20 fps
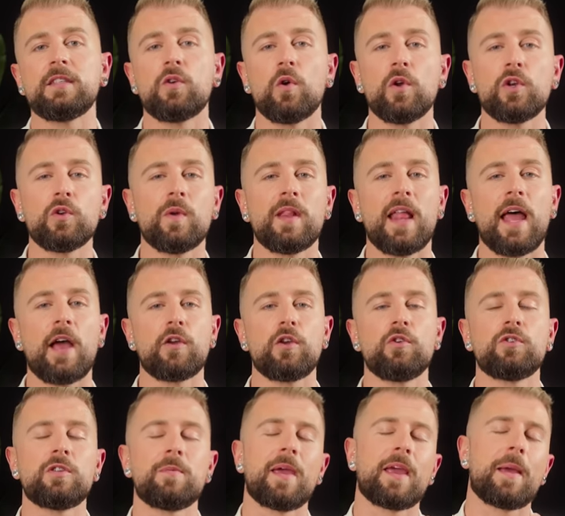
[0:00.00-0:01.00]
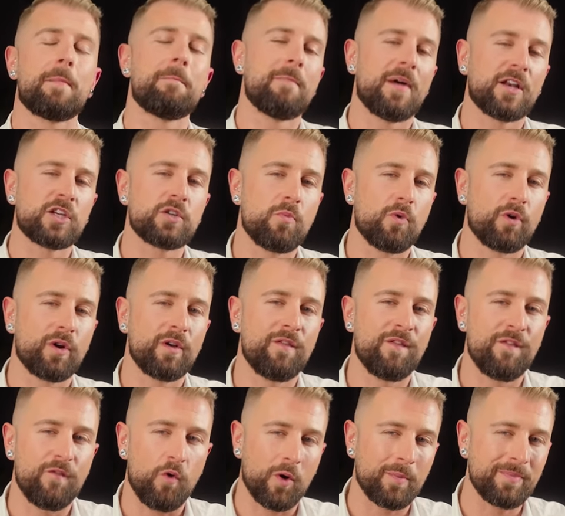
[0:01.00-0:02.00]
is going to allow you to make a much more
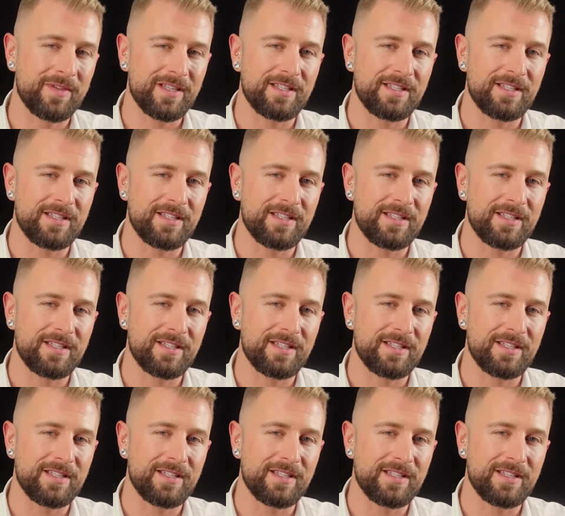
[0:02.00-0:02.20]
informed